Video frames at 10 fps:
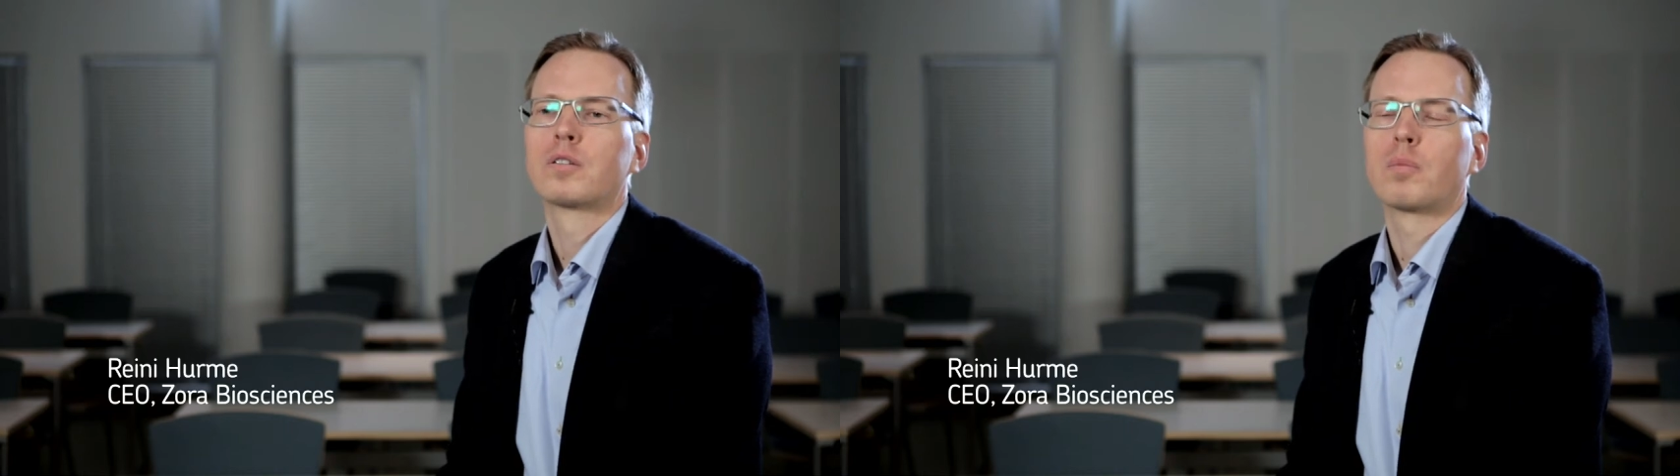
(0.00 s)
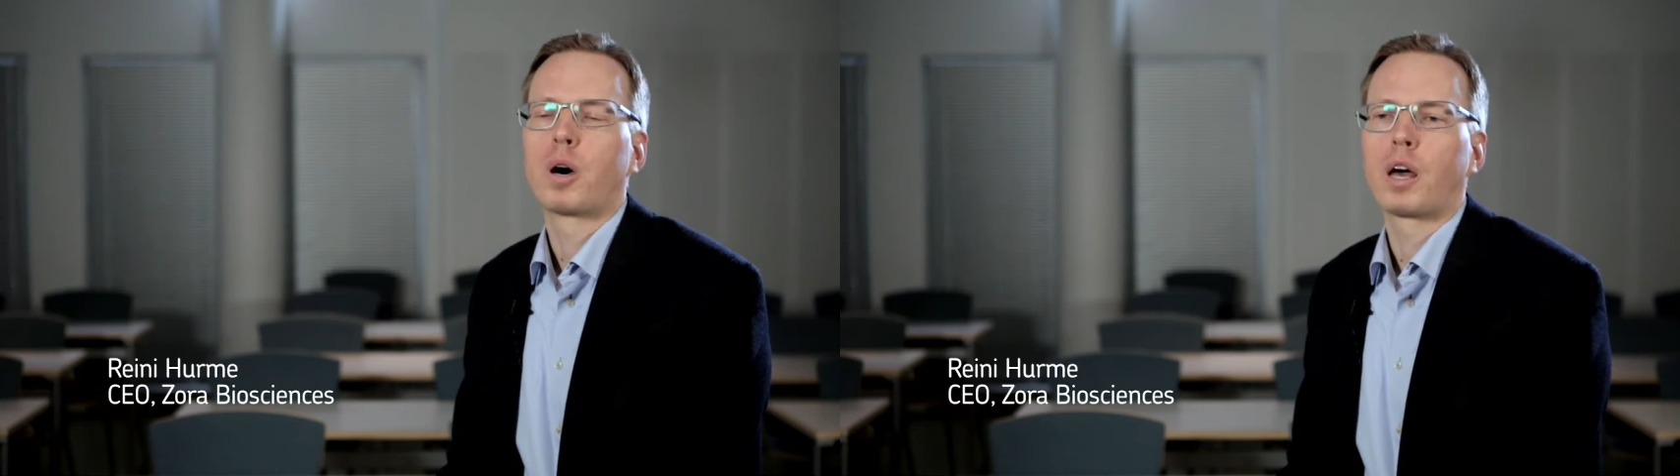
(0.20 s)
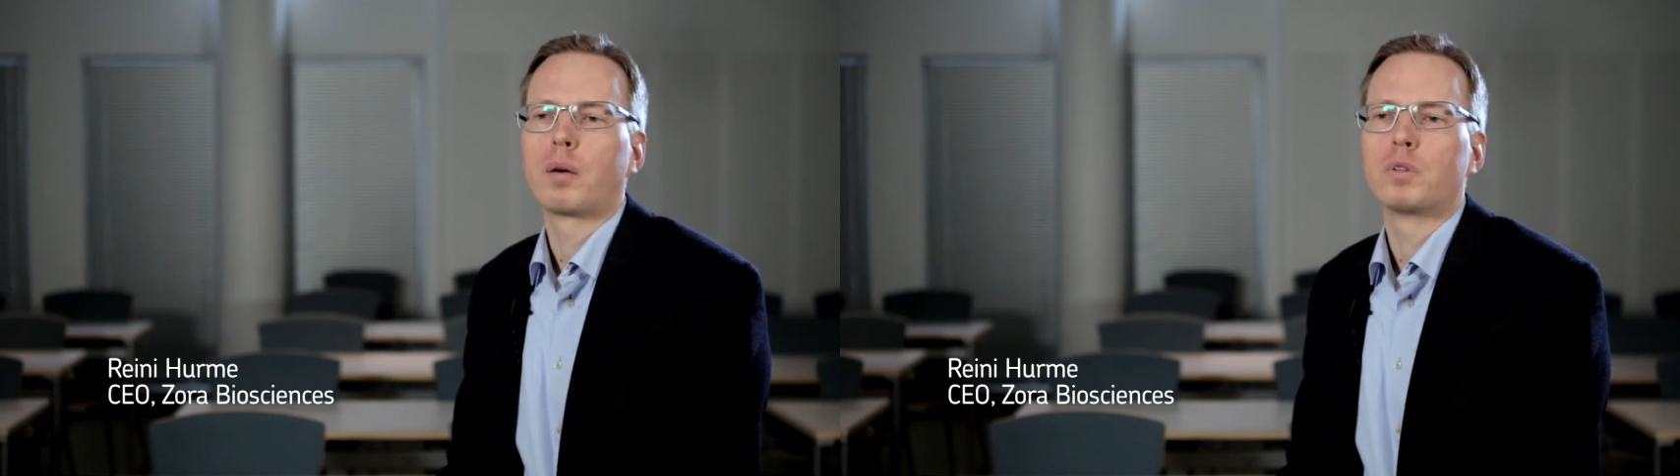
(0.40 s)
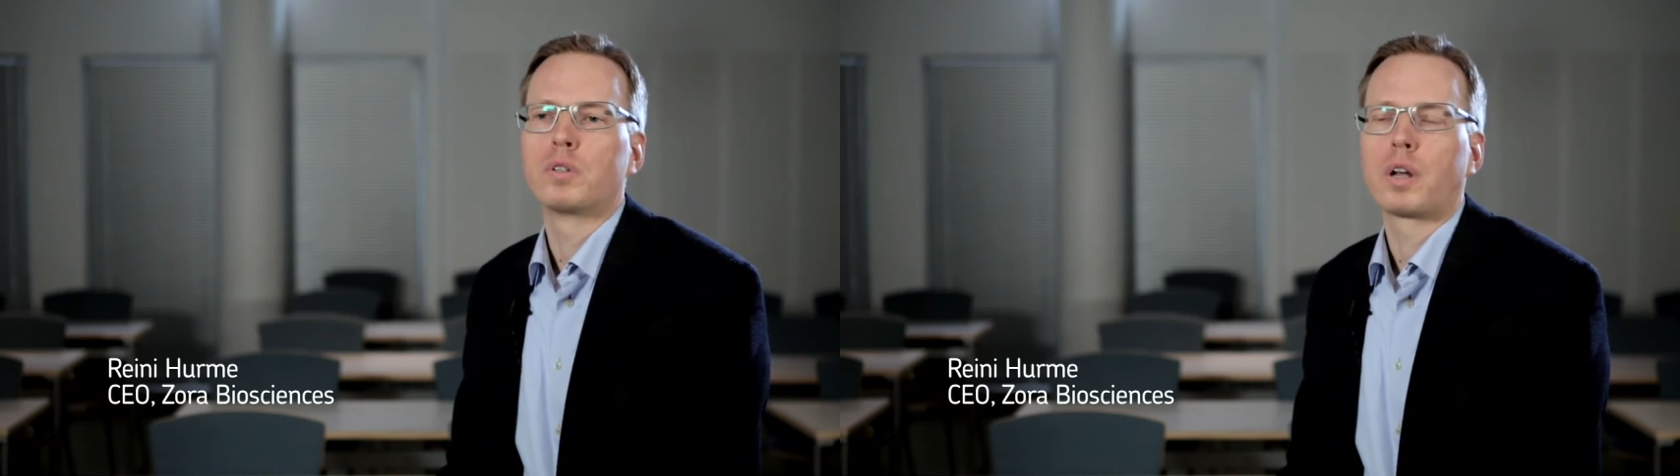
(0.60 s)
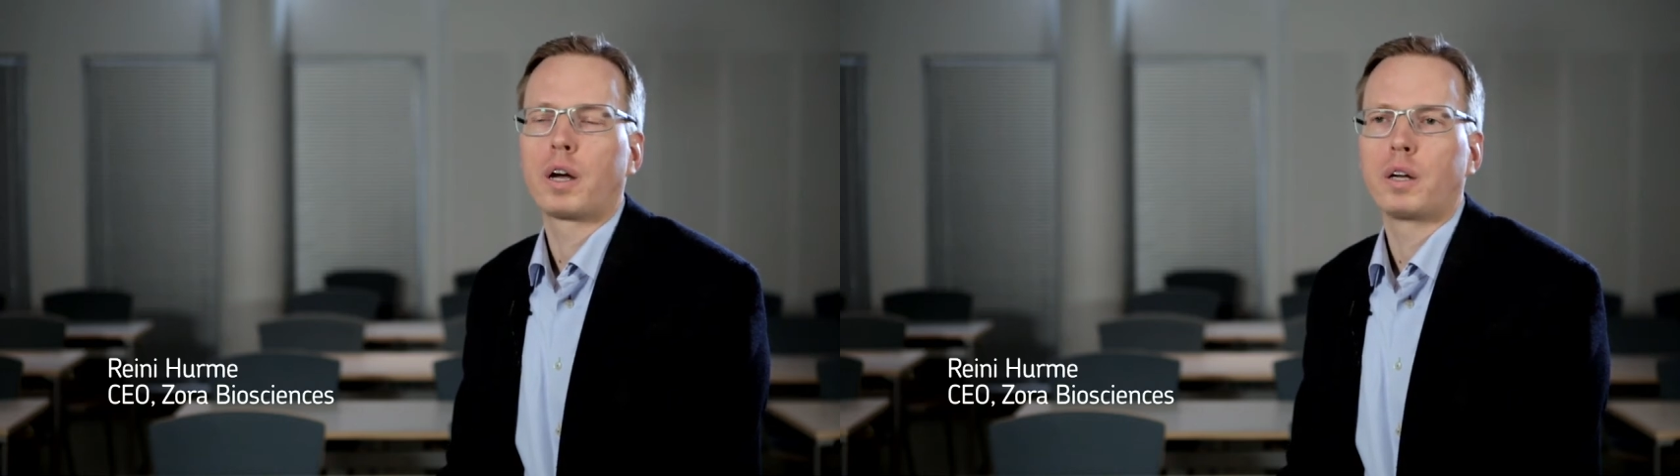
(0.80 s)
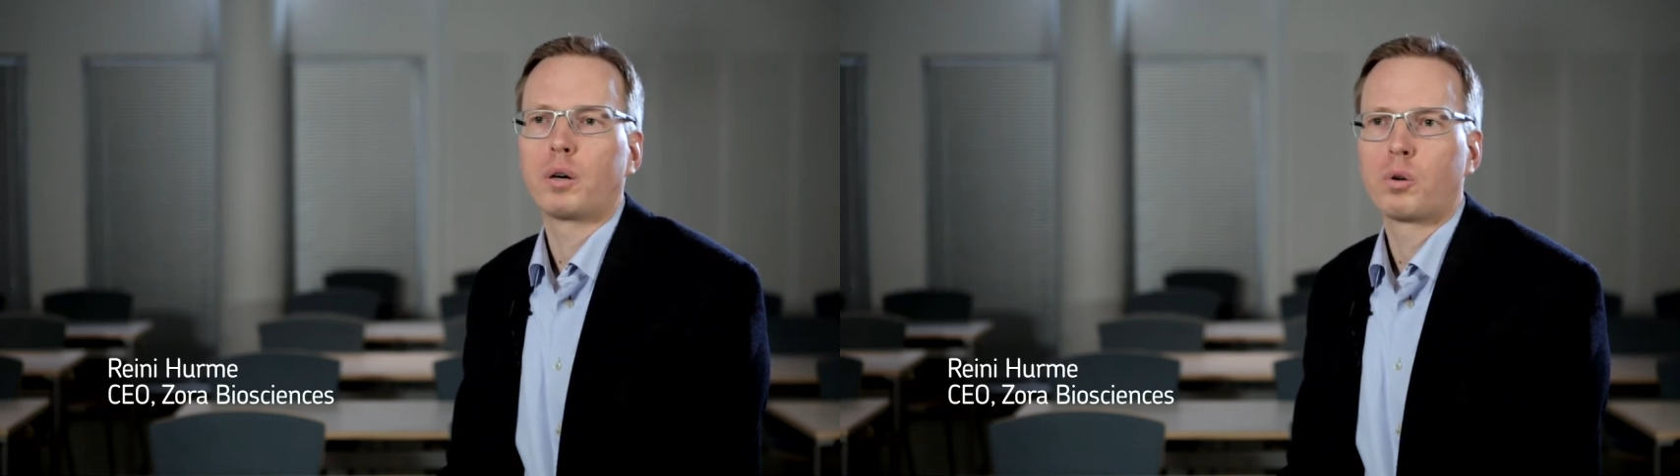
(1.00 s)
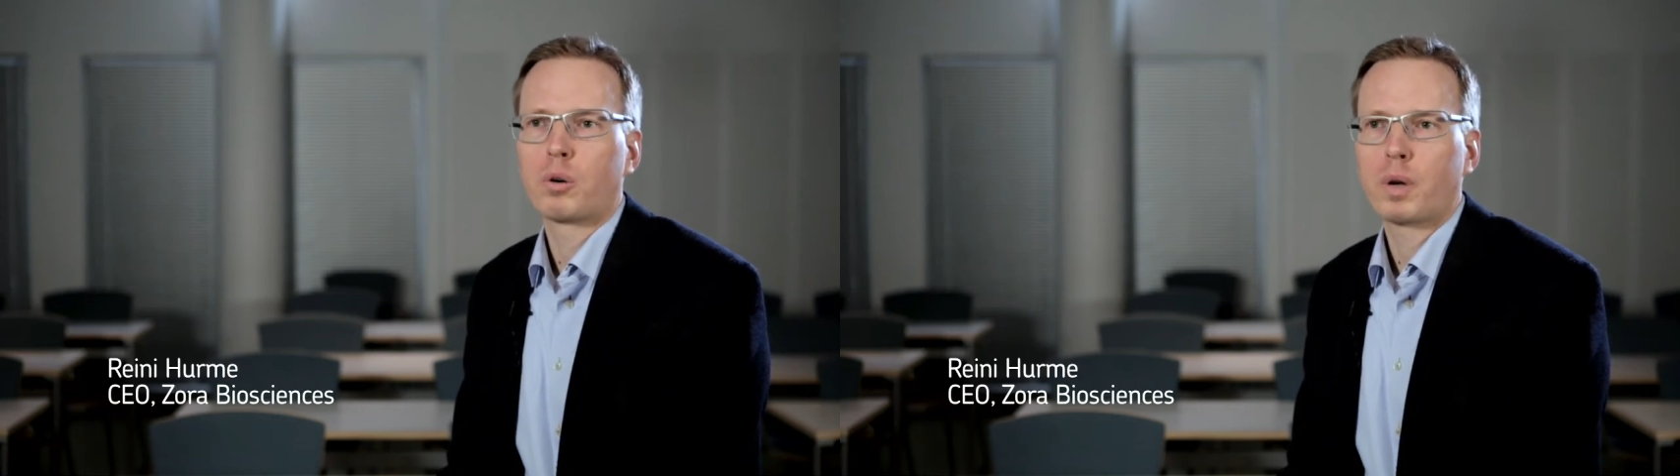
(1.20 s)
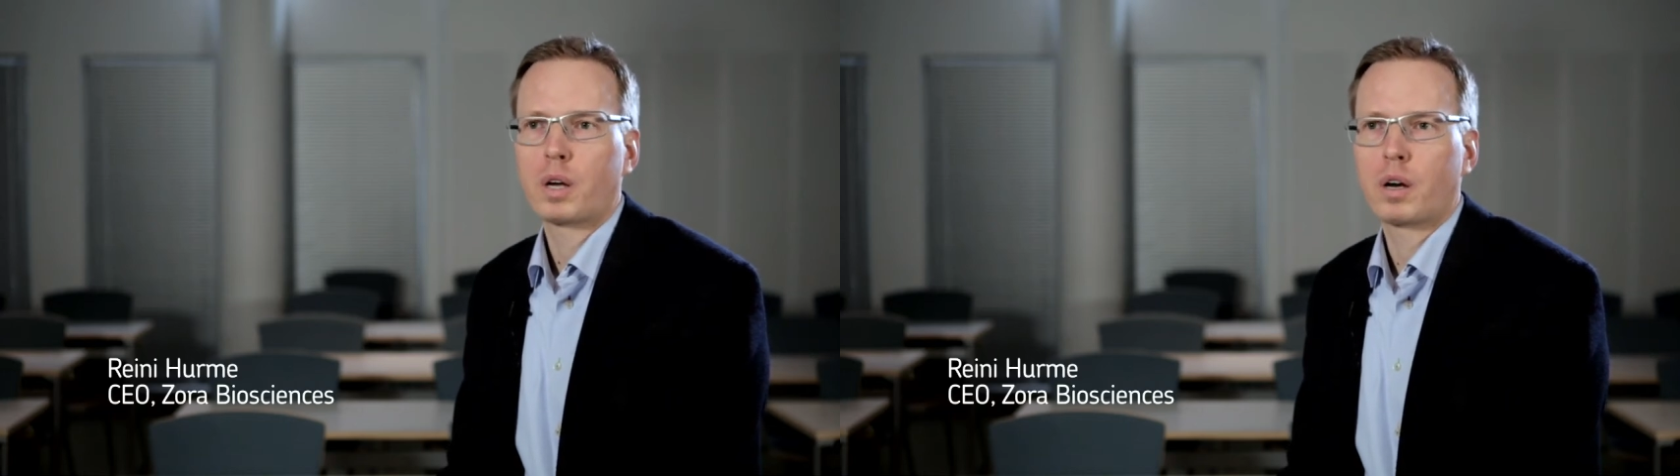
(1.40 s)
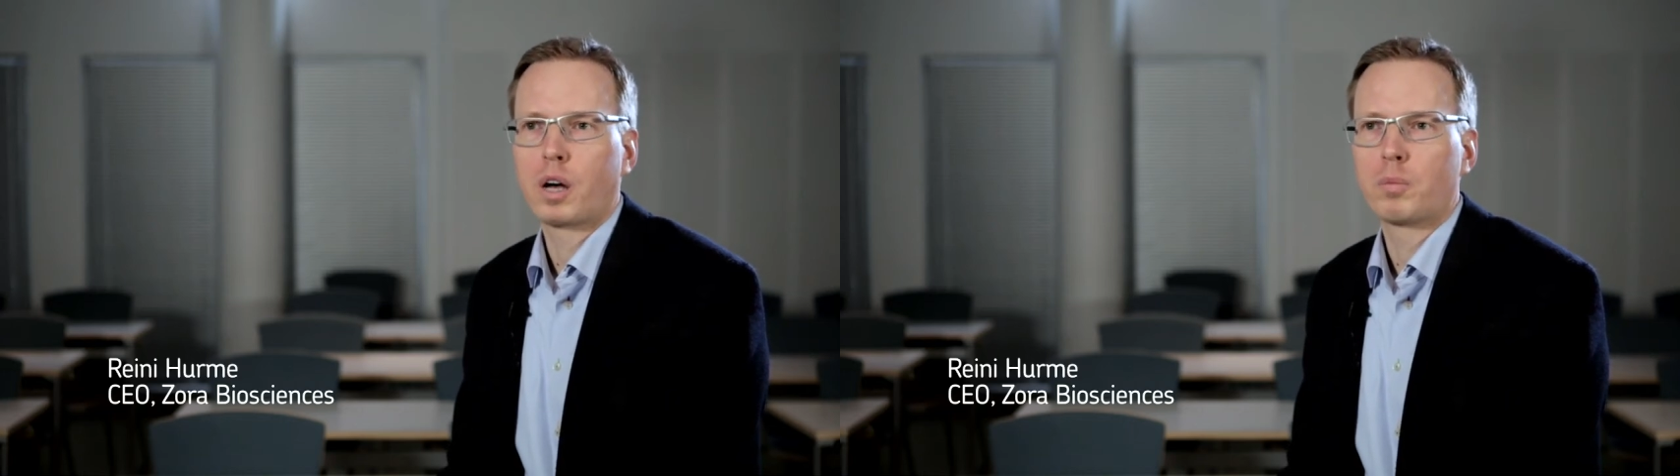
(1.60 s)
So my name is Reini Hurme.